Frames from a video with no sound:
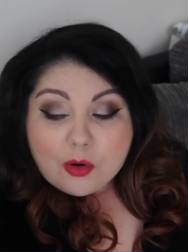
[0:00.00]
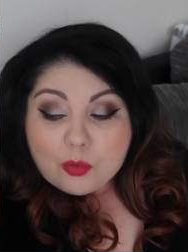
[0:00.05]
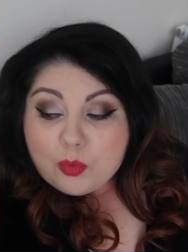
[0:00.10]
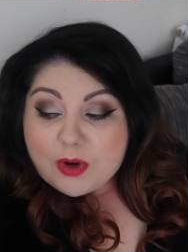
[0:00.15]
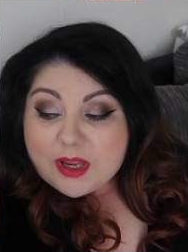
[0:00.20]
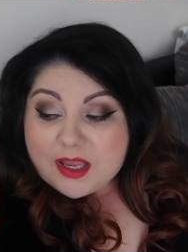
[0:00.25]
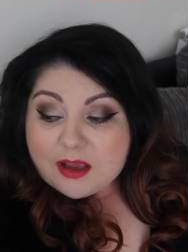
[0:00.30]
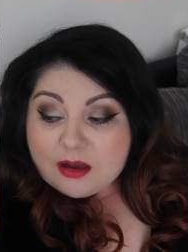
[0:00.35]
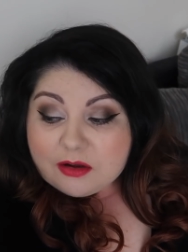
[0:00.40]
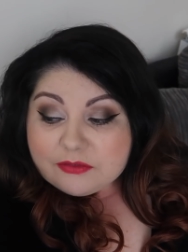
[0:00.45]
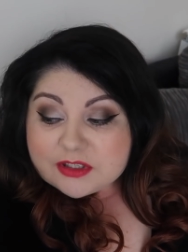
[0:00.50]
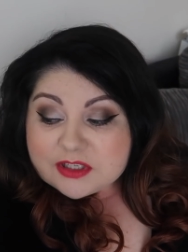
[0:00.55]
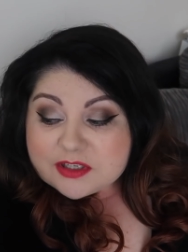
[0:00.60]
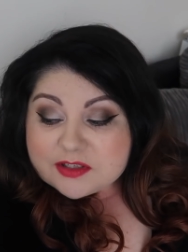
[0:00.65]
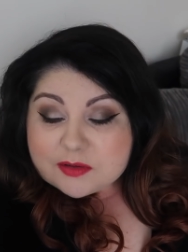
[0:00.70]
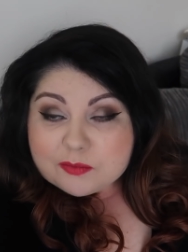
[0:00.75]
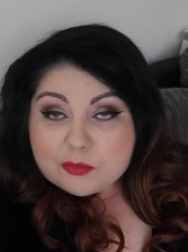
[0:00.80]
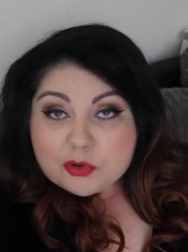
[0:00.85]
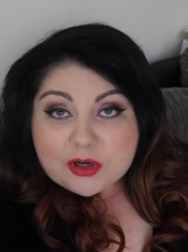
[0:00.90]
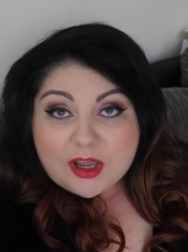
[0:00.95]
We are in a
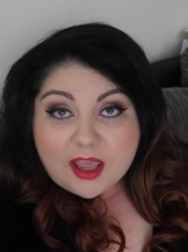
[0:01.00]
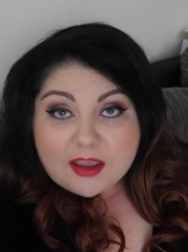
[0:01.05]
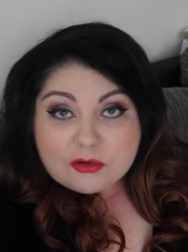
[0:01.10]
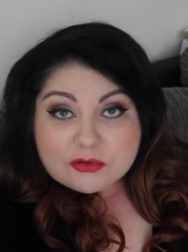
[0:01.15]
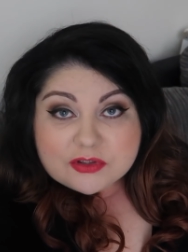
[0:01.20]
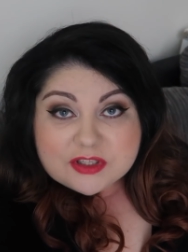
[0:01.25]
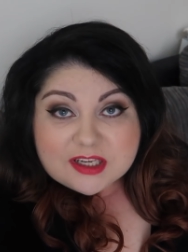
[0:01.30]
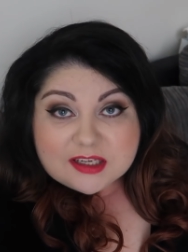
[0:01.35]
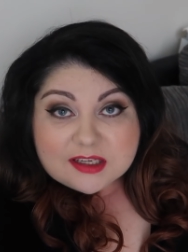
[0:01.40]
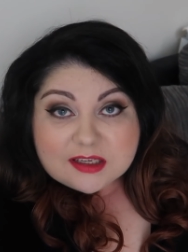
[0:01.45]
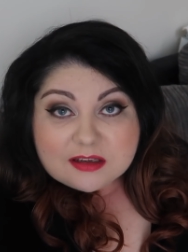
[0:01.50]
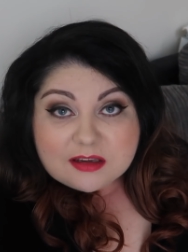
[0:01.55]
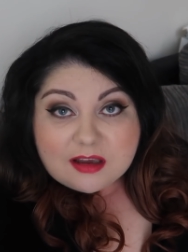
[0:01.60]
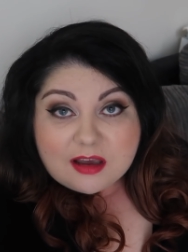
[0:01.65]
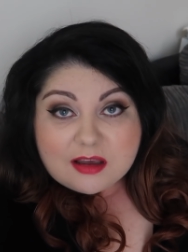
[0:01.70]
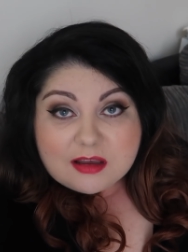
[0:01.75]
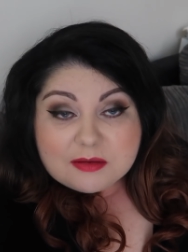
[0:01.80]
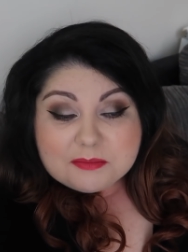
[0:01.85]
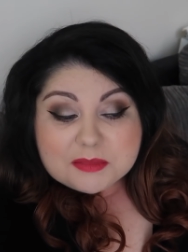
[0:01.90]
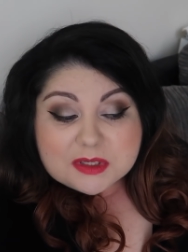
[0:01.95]
somewhat chaotic
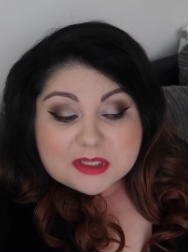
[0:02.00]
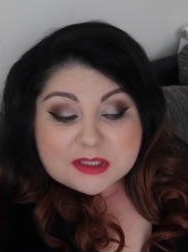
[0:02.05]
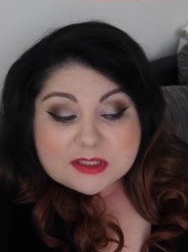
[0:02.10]
um,